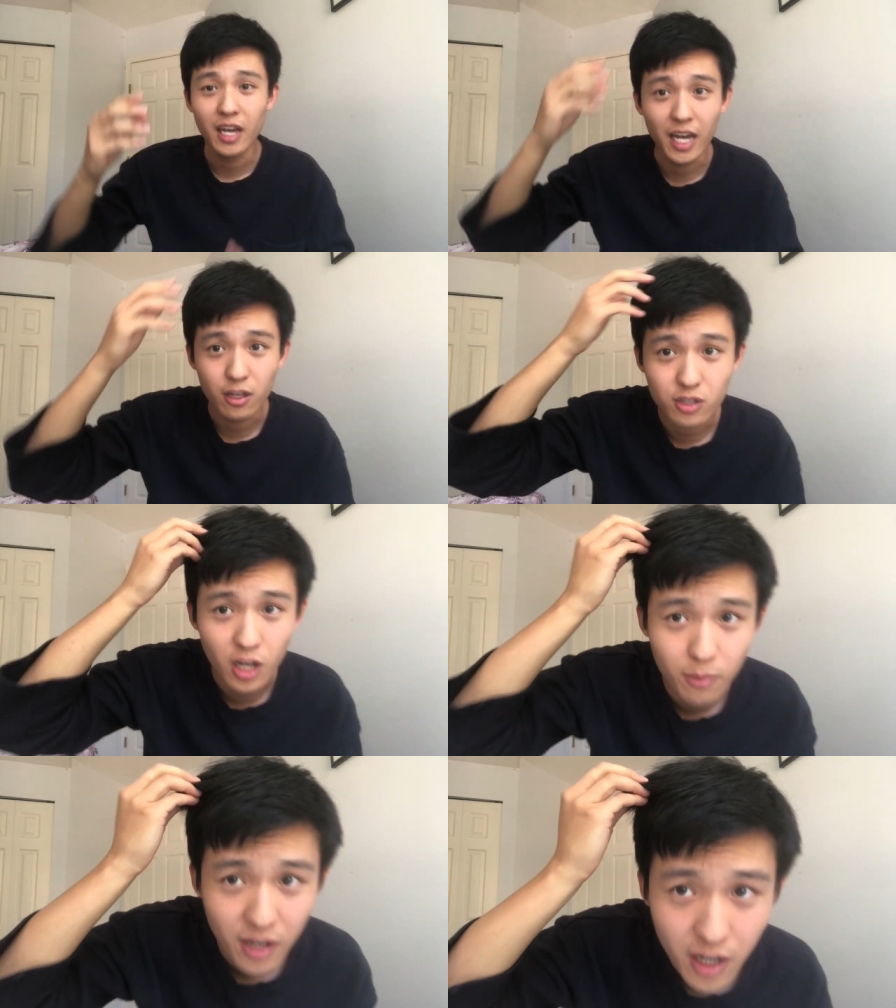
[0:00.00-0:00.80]
And your
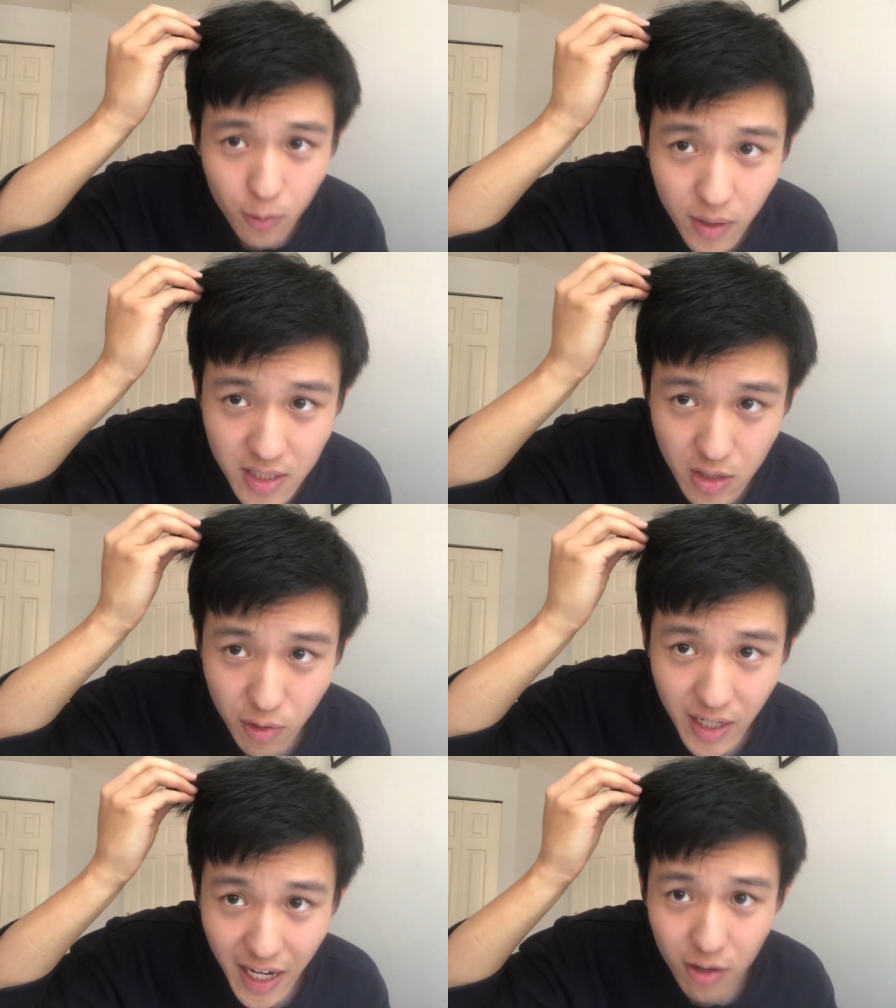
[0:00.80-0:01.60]
top hair, when it's
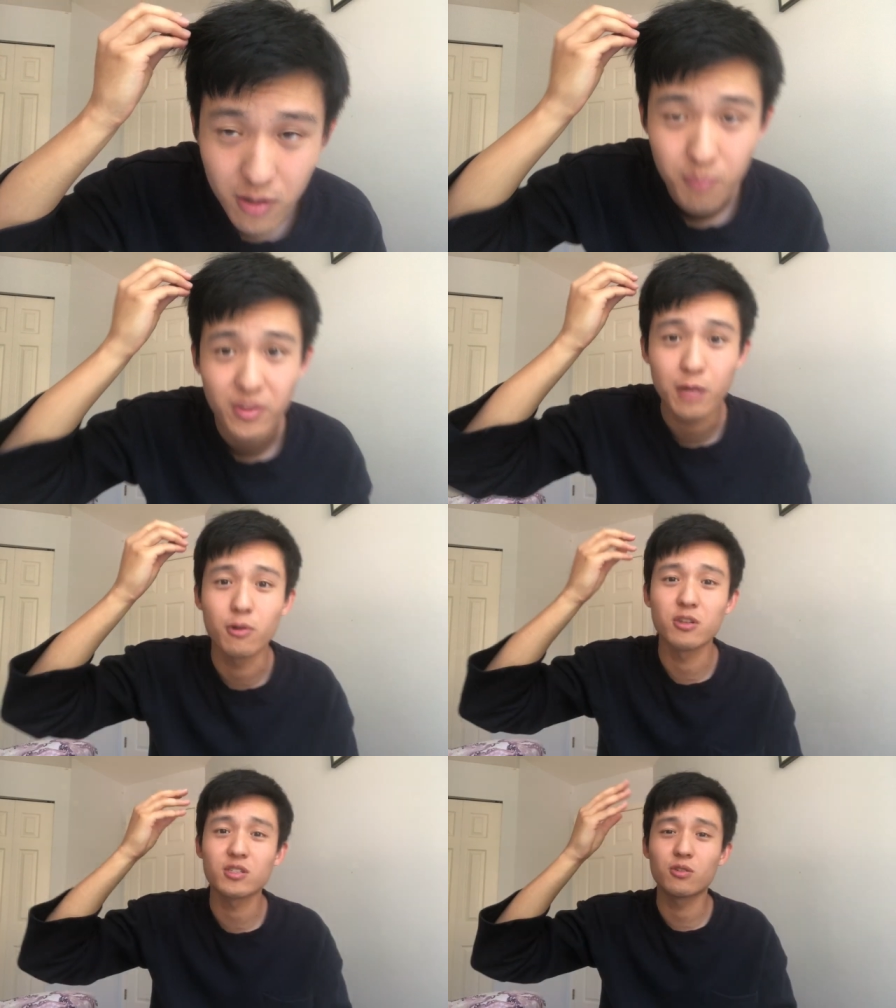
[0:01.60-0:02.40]
growing out, it will
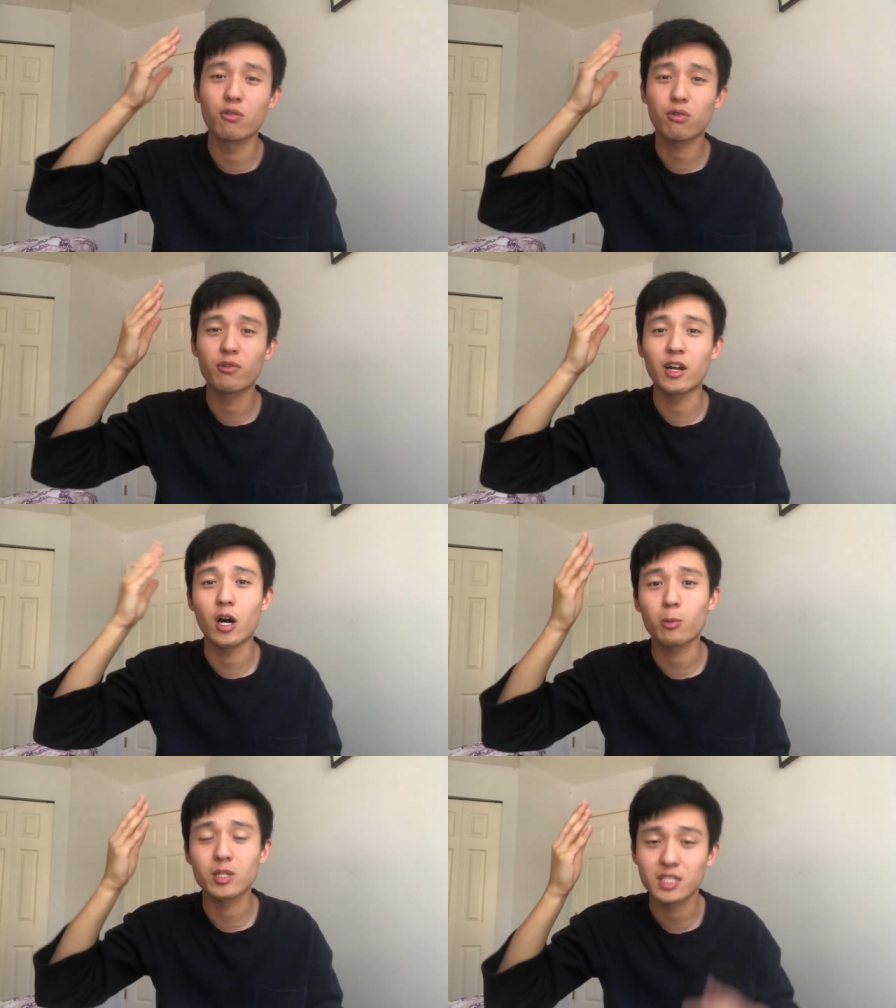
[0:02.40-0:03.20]
also go through that
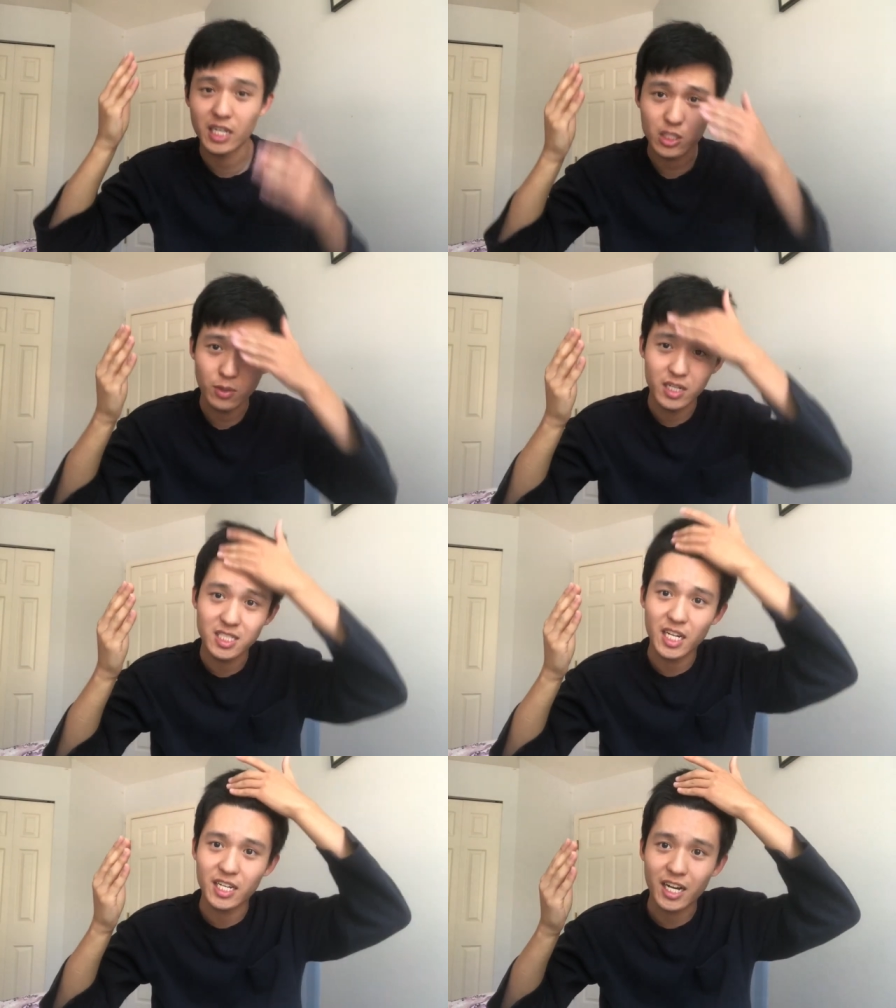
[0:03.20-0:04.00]
awkward stage where it's
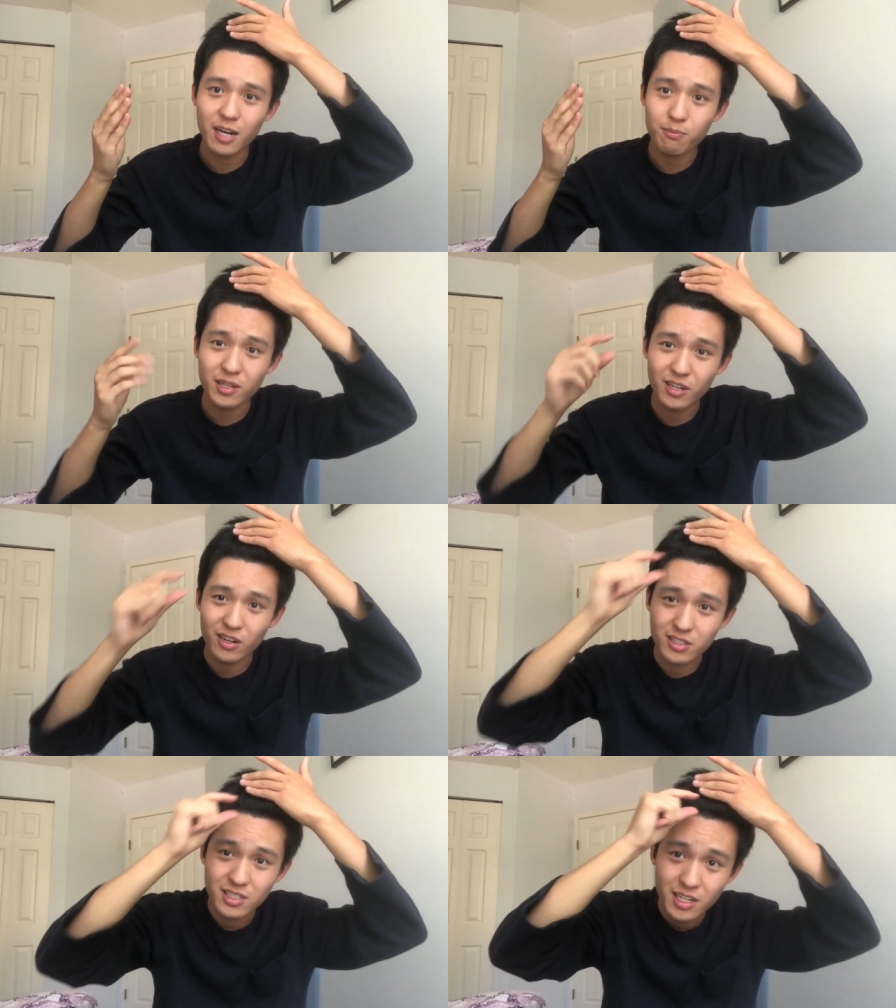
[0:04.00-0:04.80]
standing up,
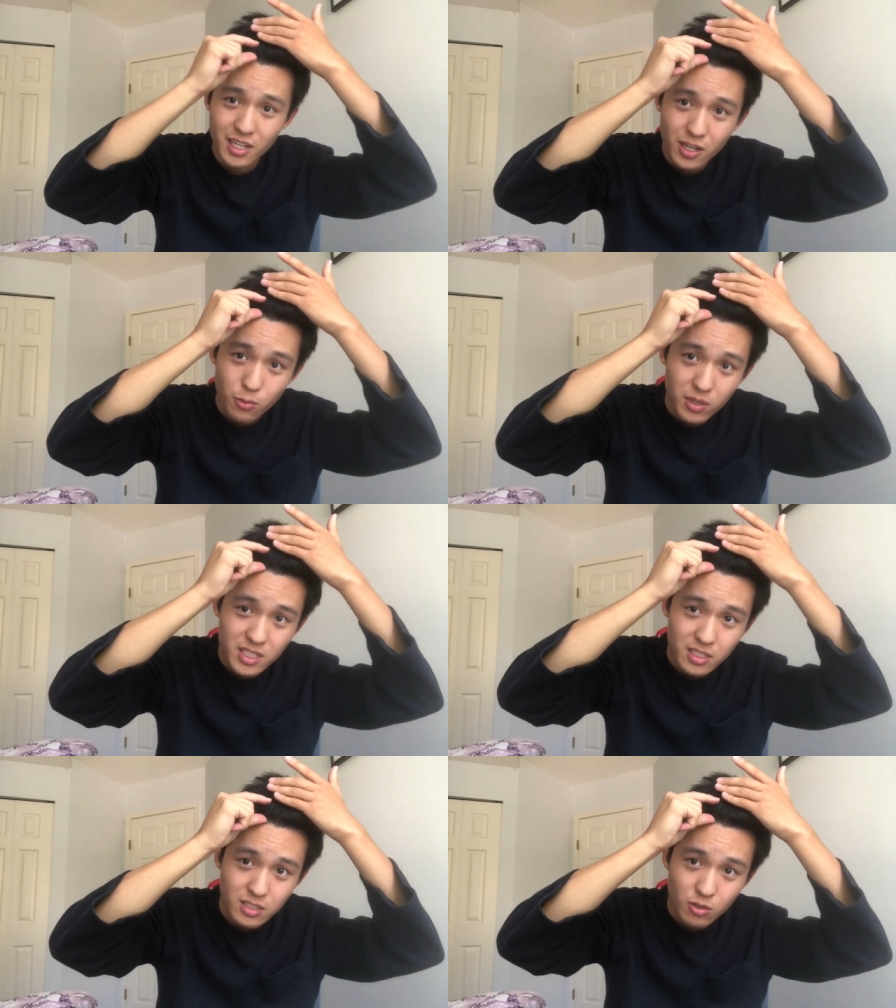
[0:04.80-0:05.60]
because once
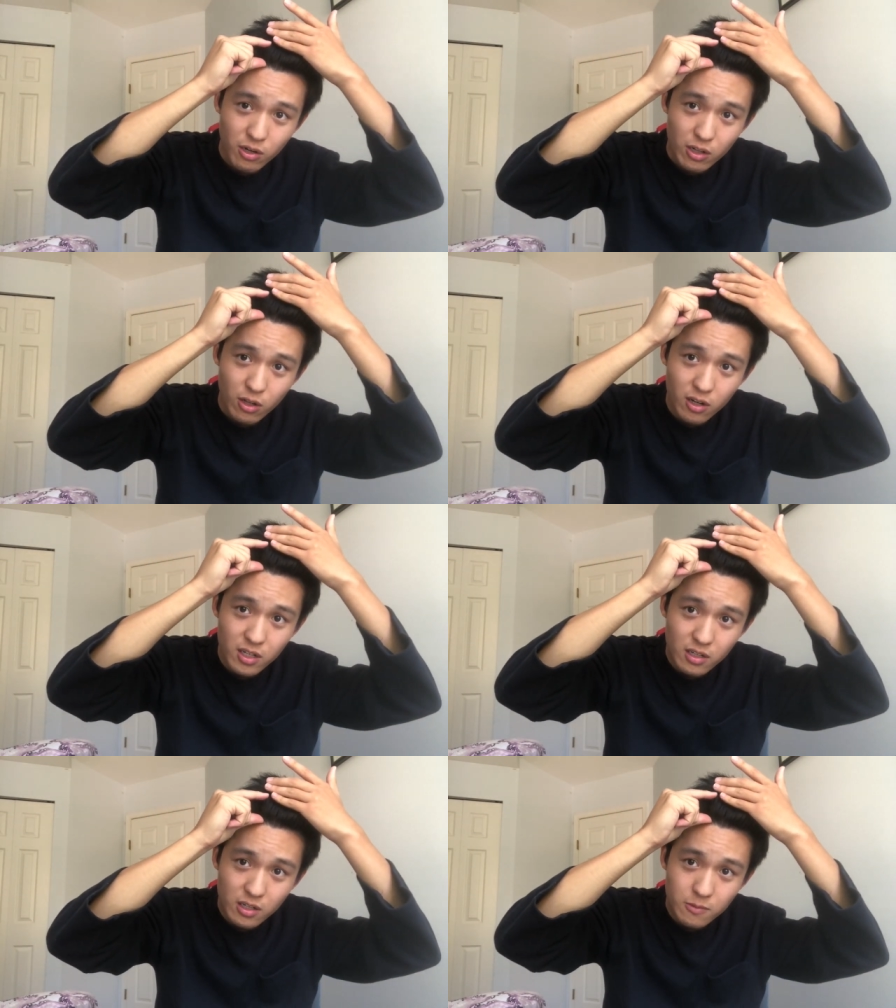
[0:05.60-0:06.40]
it's growing
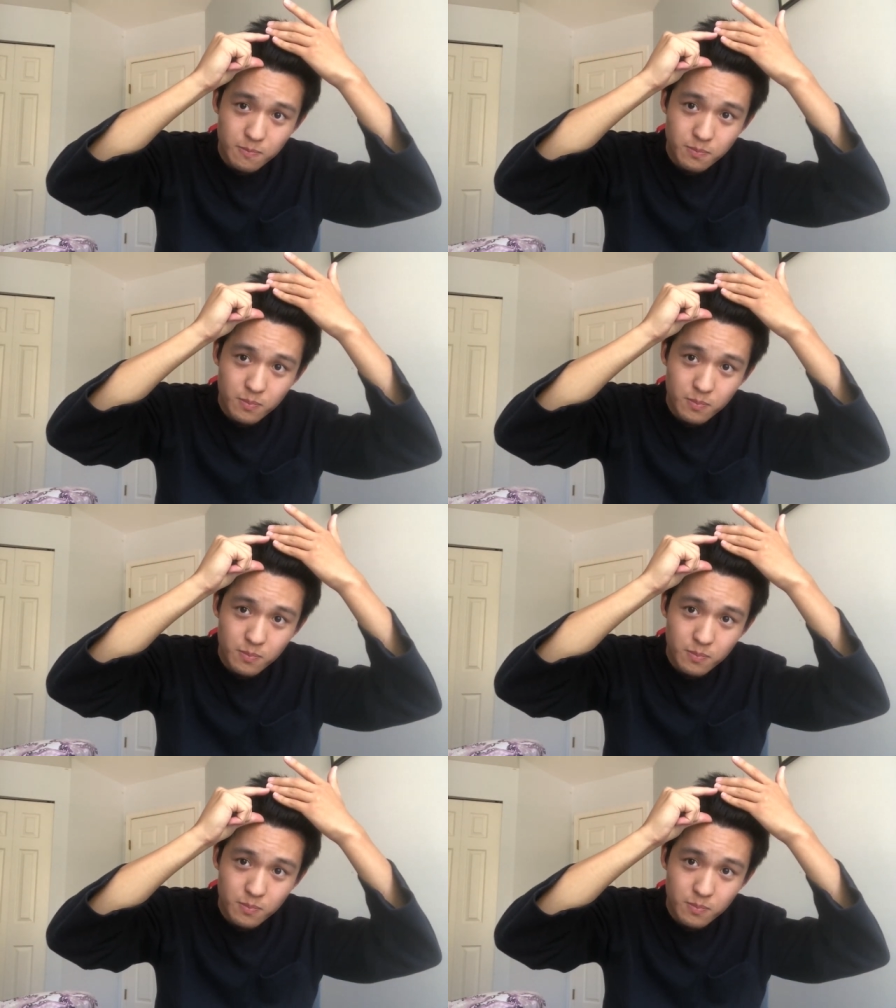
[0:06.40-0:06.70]
longer,